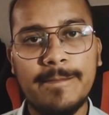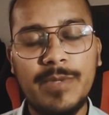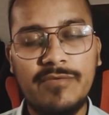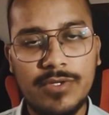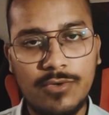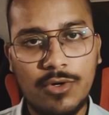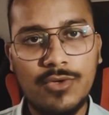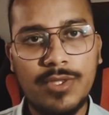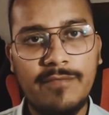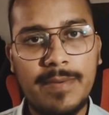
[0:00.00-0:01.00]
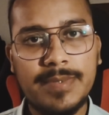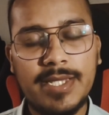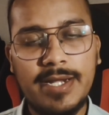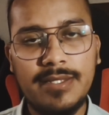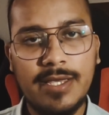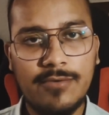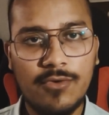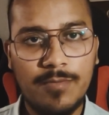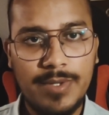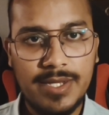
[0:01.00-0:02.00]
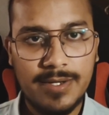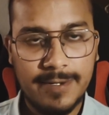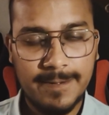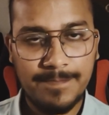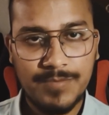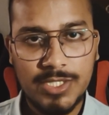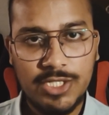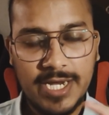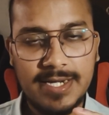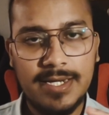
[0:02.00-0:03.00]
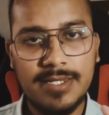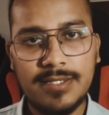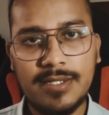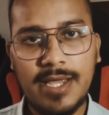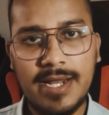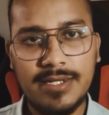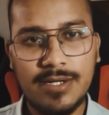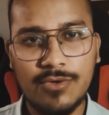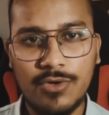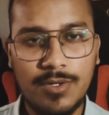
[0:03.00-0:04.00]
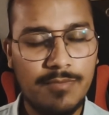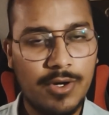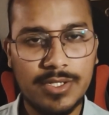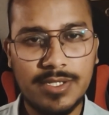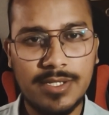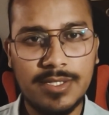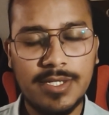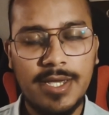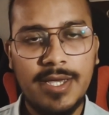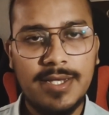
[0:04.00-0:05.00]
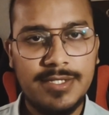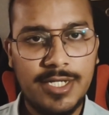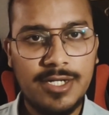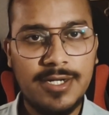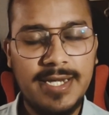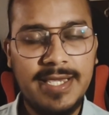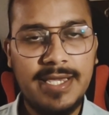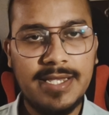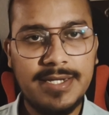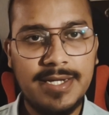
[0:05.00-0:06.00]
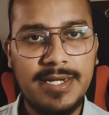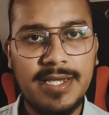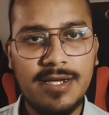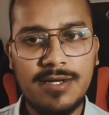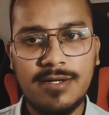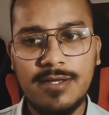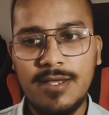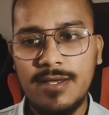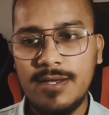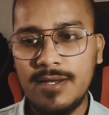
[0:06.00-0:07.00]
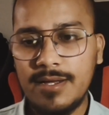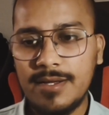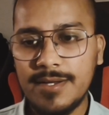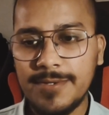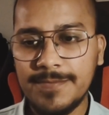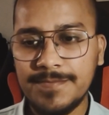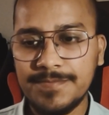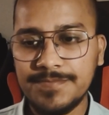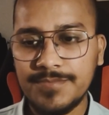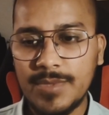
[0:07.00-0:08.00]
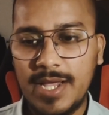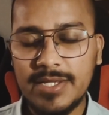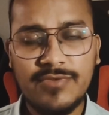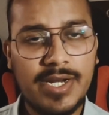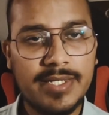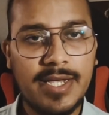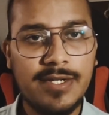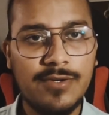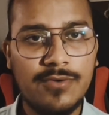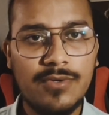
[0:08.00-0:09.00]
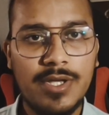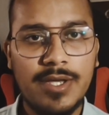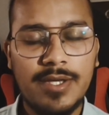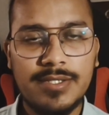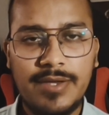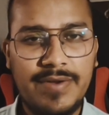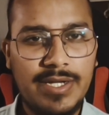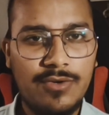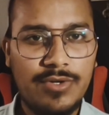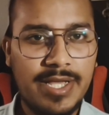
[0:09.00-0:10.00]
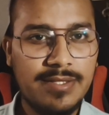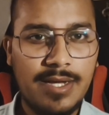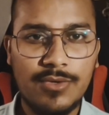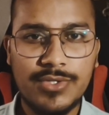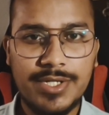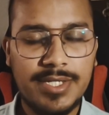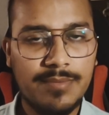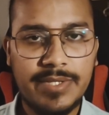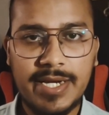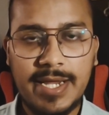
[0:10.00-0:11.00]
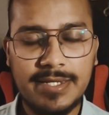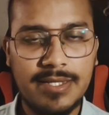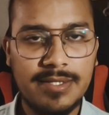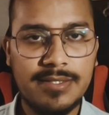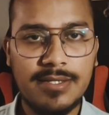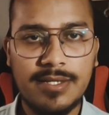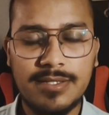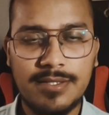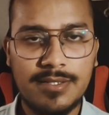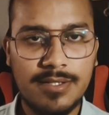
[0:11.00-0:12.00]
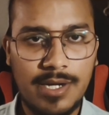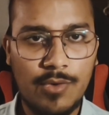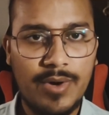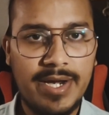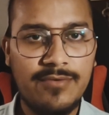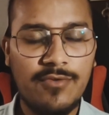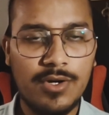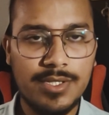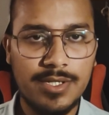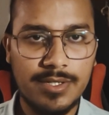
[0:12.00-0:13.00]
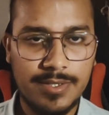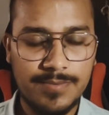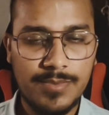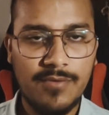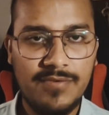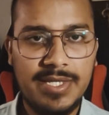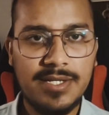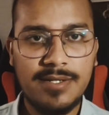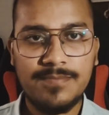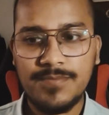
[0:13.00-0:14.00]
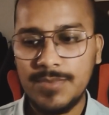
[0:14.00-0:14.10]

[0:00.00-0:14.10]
If you go to the website, there would be a checklist and the whole process. Generally in India, as far as I know, 7 to 10,000 something like this is required for the visa.